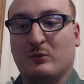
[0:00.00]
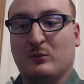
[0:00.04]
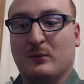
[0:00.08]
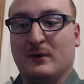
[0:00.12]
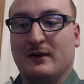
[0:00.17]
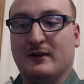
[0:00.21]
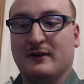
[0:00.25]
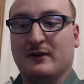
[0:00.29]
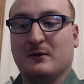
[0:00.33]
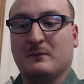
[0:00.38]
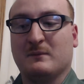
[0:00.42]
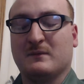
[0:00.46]

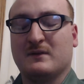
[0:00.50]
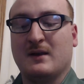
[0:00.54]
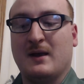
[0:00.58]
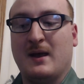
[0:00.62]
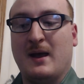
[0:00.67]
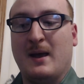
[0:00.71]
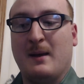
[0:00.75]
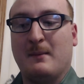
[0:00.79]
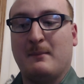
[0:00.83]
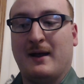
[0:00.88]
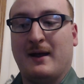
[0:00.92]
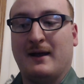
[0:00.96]
Williams,
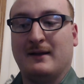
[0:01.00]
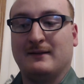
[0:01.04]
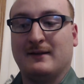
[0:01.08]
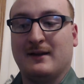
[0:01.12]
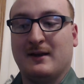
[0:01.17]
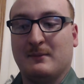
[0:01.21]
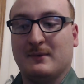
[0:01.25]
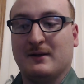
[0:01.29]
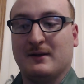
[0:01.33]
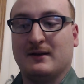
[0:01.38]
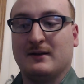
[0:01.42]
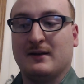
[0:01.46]
Matt
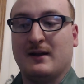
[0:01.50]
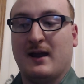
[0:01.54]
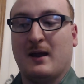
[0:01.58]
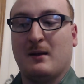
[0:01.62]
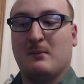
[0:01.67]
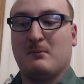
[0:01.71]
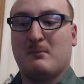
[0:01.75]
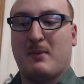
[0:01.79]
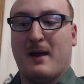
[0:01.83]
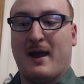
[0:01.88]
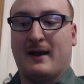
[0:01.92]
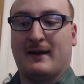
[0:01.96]
Damon,
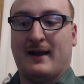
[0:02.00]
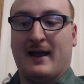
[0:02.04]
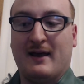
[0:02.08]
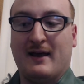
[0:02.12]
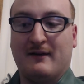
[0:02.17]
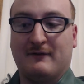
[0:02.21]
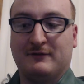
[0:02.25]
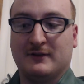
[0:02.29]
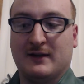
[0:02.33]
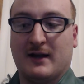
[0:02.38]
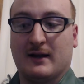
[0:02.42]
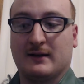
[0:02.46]
and Ben
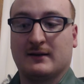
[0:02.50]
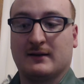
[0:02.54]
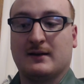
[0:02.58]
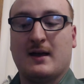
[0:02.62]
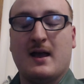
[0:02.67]
Affleck.